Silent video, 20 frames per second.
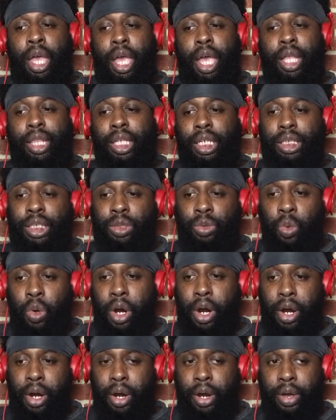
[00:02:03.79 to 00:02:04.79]
and this is
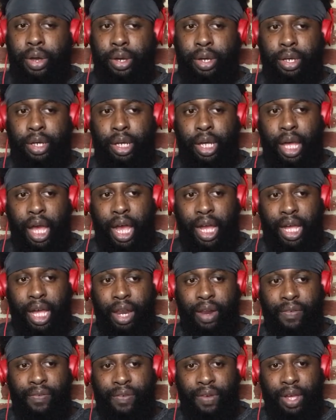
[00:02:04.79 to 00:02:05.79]
where I
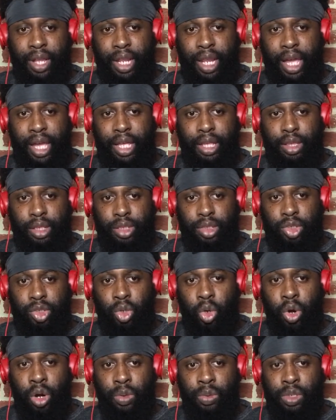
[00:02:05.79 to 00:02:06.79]
kind of feel like the
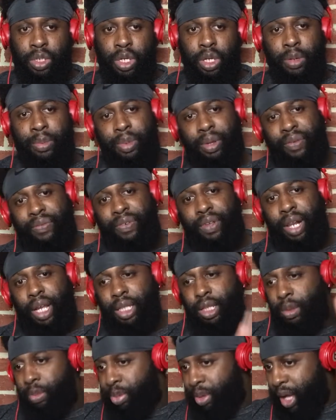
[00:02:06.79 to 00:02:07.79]
story was good, but I feel
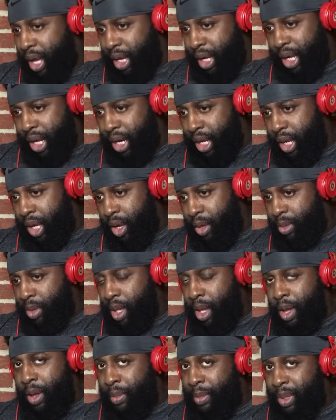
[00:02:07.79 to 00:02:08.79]
like the plot kind of helped
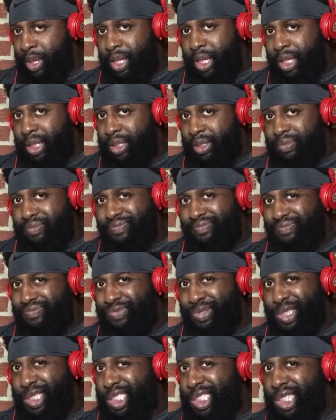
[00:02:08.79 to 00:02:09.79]
because
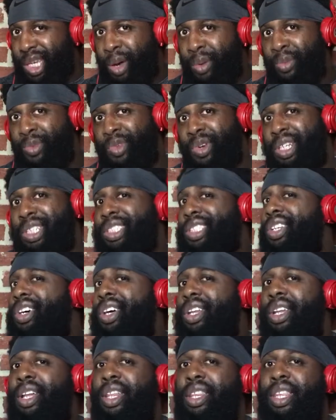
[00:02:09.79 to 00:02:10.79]
for some reason or
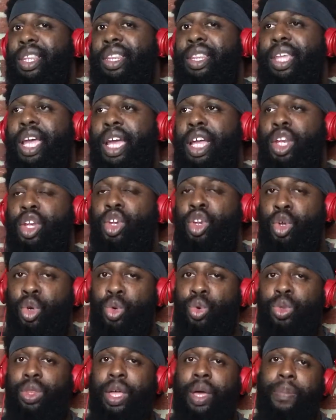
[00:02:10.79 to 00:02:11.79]
another, they
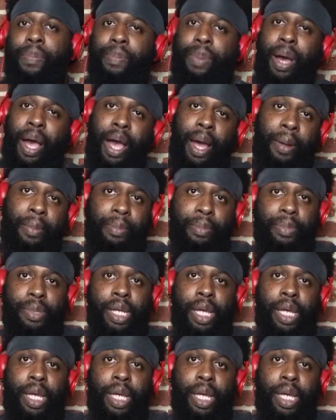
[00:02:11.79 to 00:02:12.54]
knew that Pop